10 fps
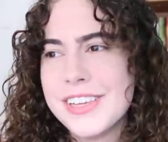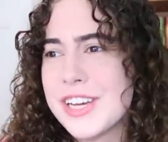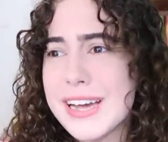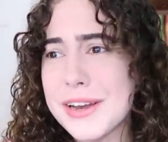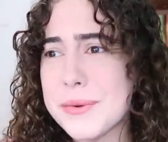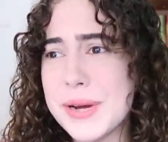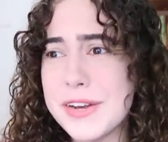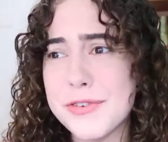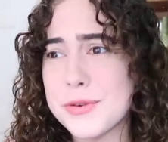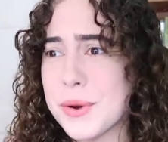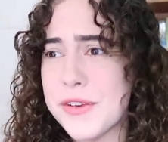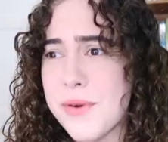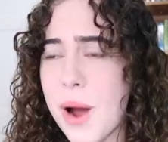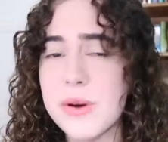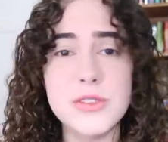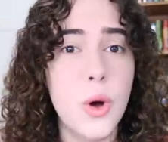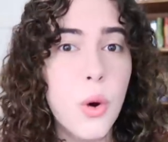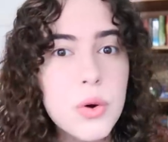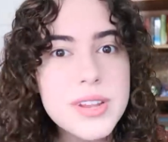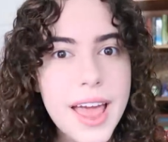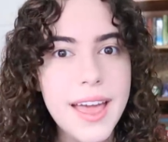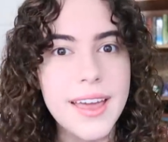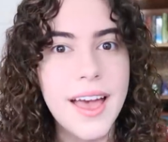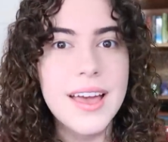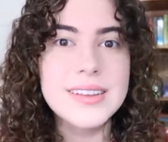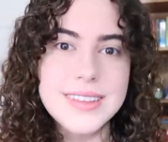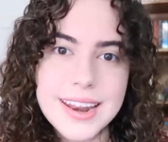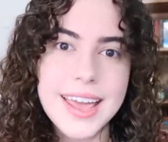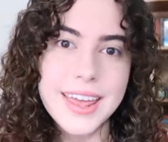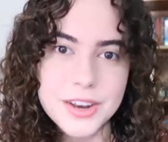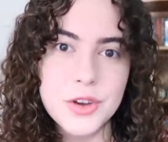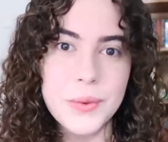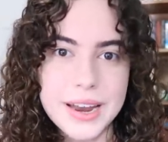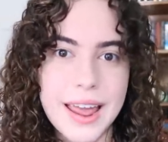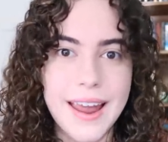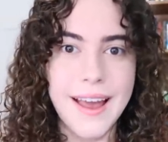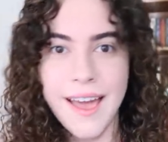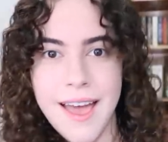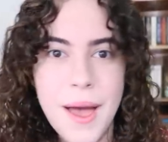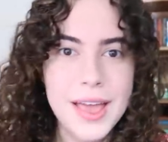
You get to read for 24 hours, a whole day dedicated to reading.